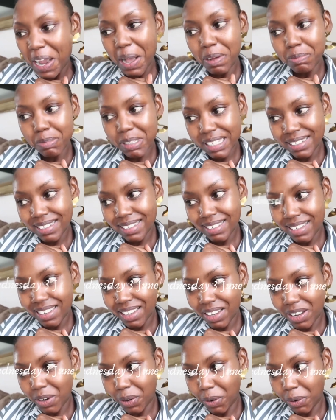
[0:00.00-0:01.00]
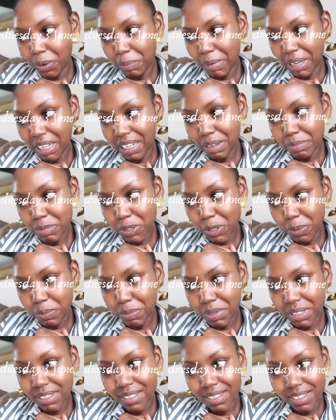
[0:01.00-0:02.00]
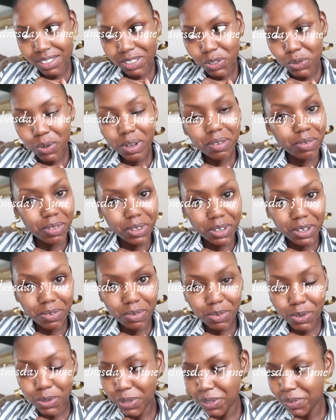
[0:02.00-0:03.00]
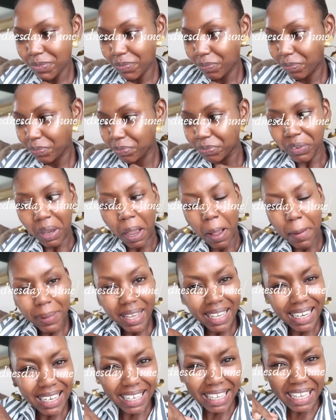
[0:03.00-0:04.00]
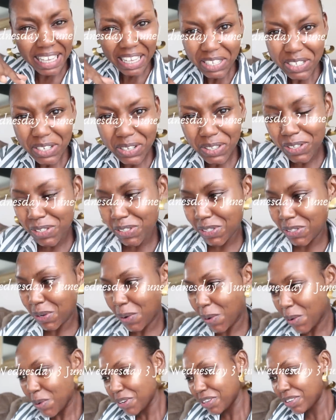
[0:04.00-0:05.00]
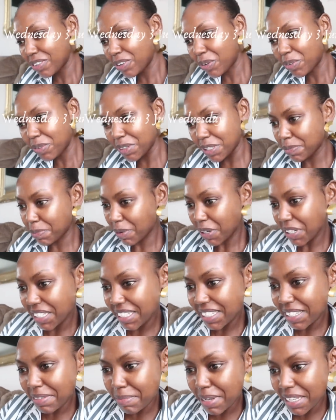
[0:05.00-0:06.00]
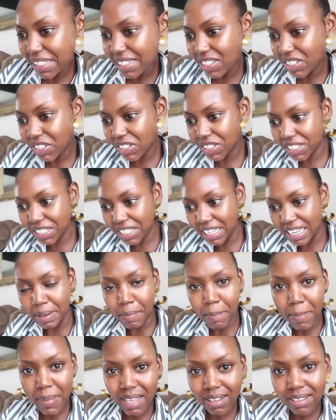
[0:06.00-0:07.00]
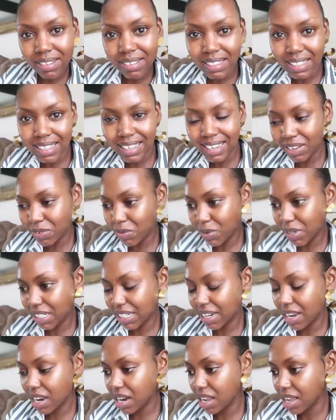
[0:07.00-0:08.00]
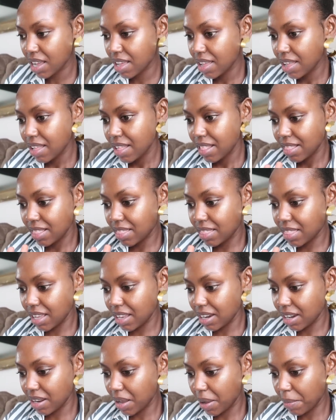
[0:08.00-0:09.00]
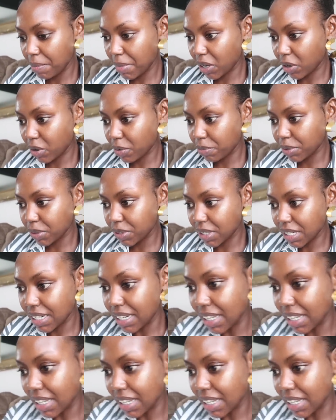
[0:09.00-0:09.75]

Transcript: i'm sitting here on my laptop it is 12:34 i'm getting into the zone you know responding to messages emailed getting work done then my computer